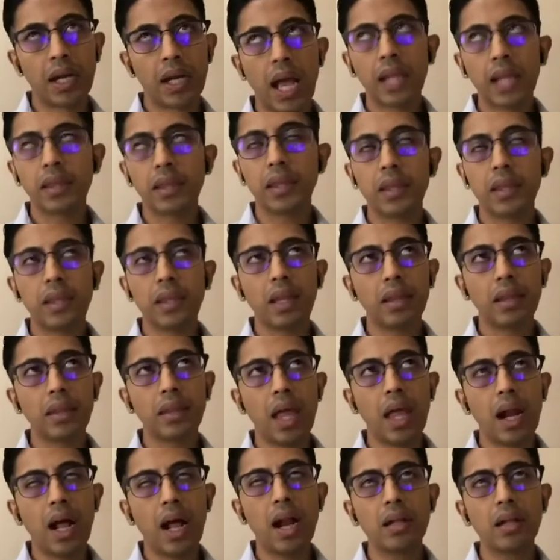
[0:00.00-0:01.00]
There
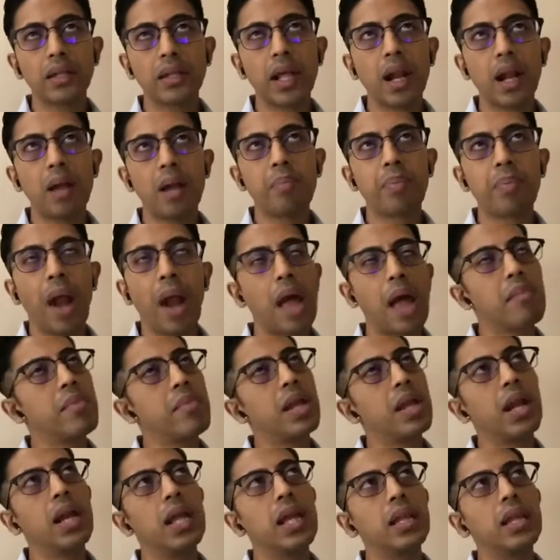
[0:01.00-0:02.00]
are primarily
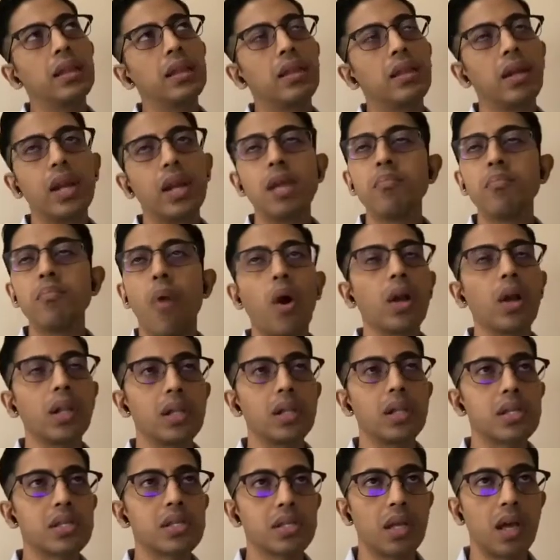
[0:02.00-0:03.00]
three models
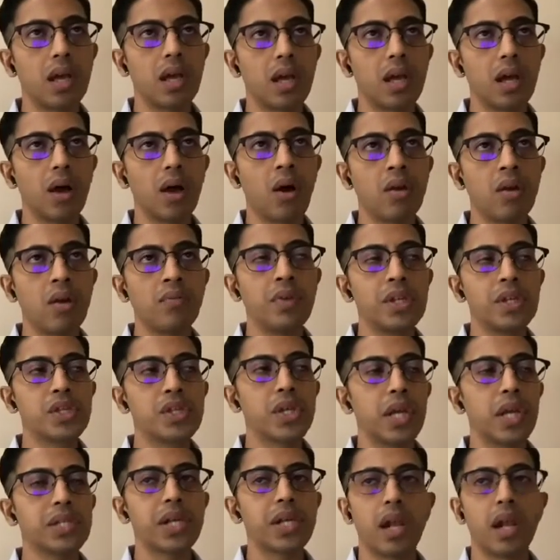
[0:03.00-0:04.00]
on which a channel
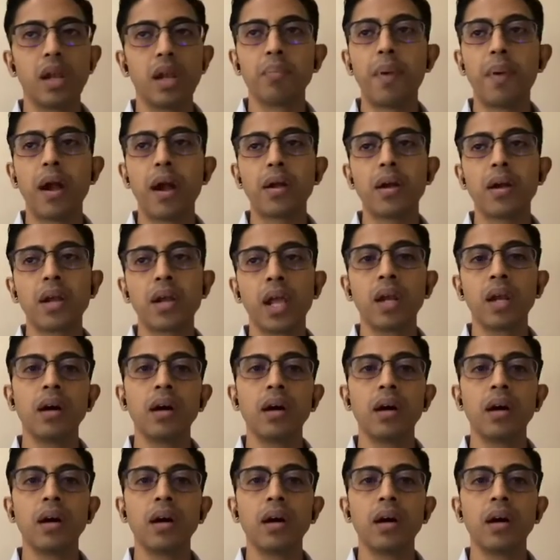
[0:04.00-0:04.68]
partner can earn